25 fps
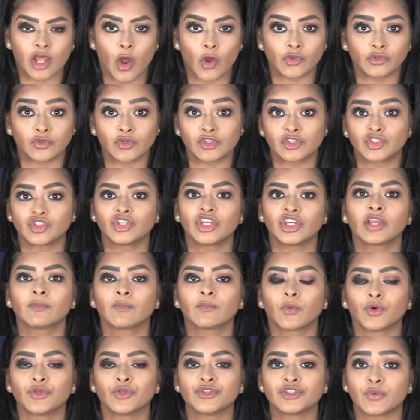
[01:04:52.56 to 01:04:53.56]
out those
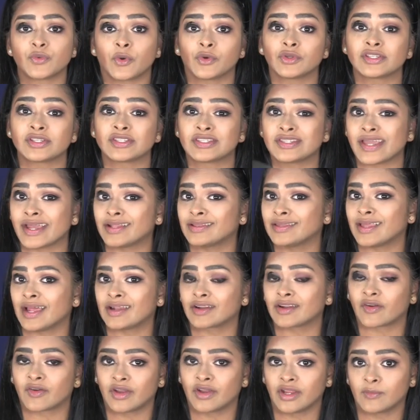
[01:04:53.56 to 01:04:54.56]
cheekbones, you want to set
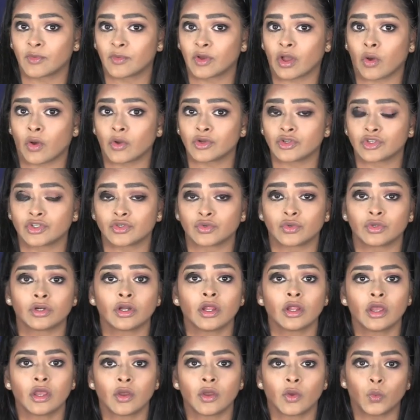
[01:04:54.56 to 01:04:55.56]
that cream
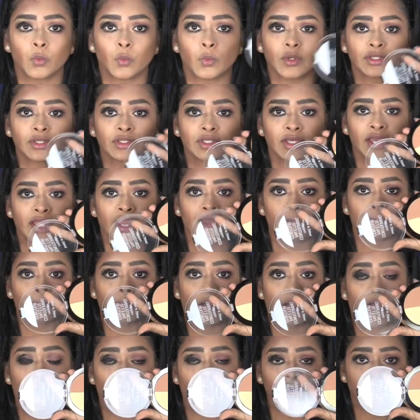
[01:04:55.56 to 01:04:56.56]
contour with a
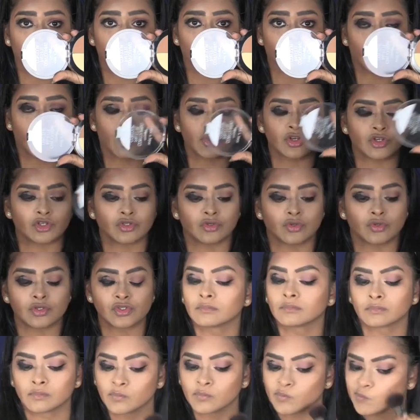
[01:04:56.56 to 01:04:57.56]
powdered contour.
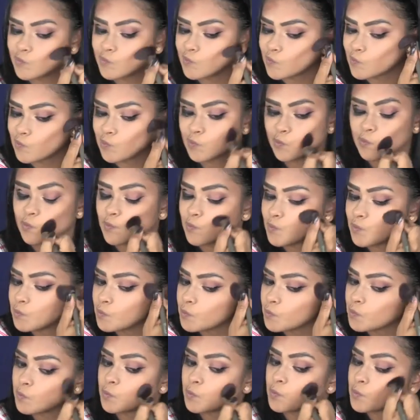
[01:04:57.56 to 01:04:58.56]
So I'm using the Wet
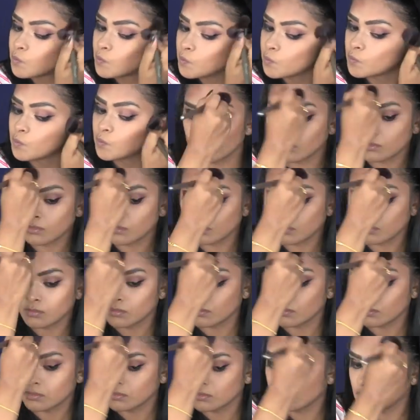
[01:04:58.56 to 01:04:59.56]
n Wild
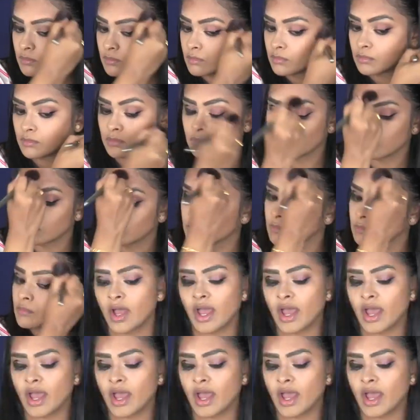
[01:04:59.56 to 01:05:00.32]
Contour Duo.